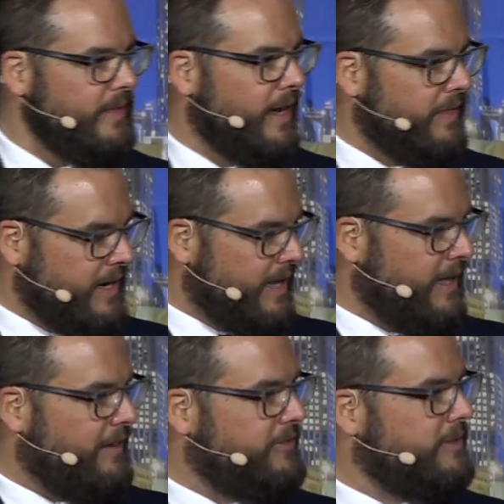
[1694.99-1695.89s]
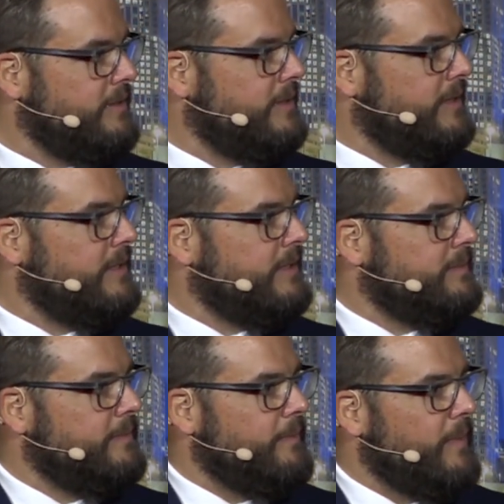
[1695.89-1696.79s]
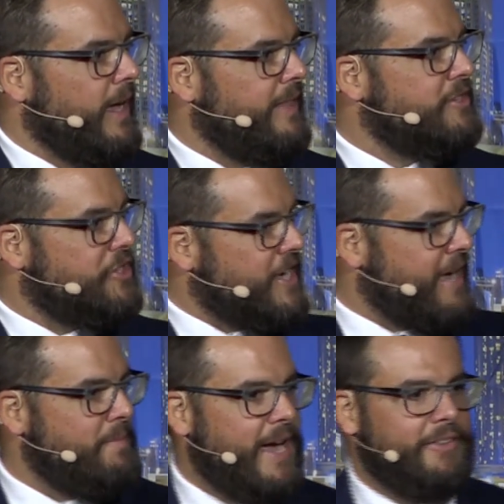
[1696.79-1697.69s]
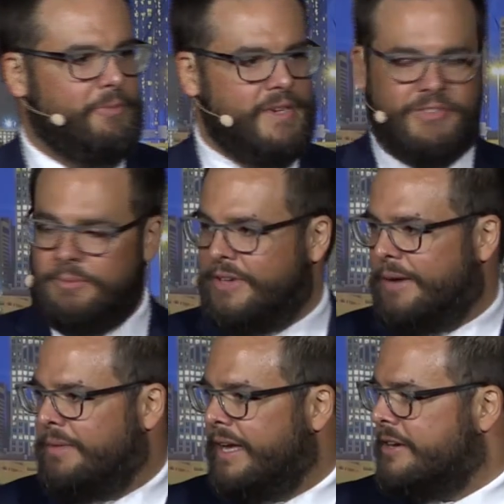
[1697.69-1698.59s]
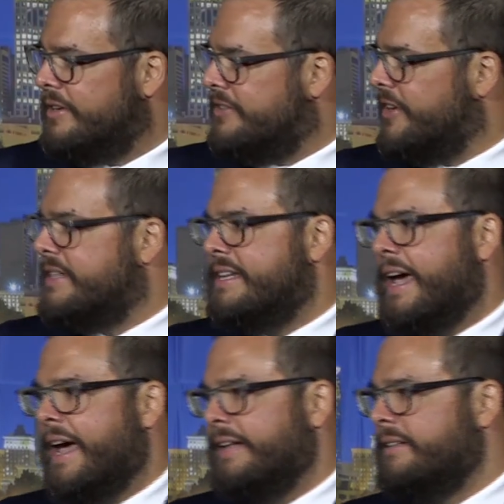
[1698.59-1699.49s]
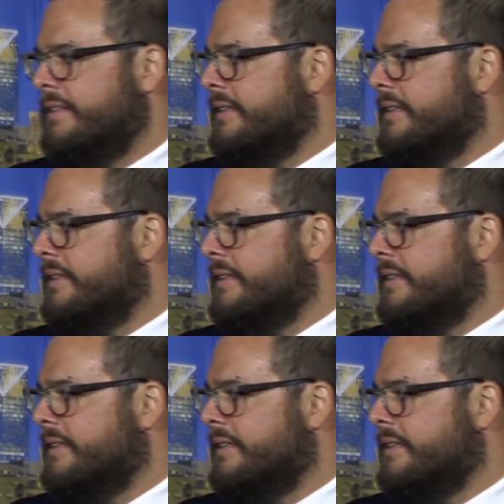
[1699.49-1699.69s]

And then I left. And then she came back to me sometime later and said, Dad,